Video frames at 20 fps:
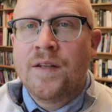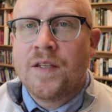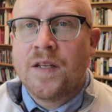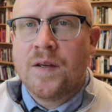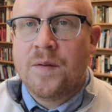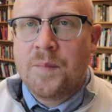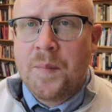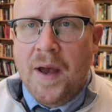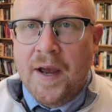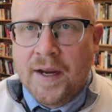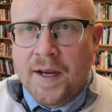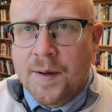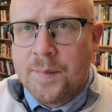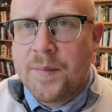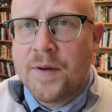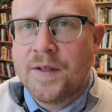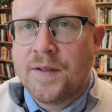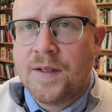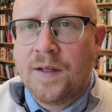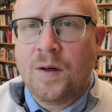To back
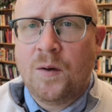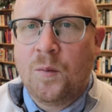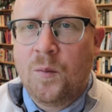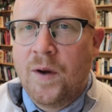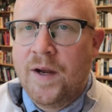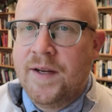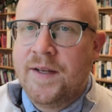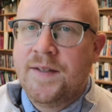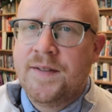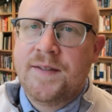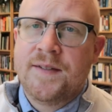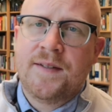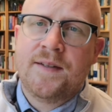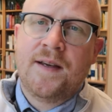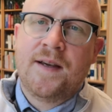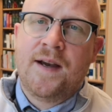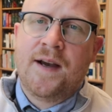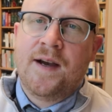up a little ways,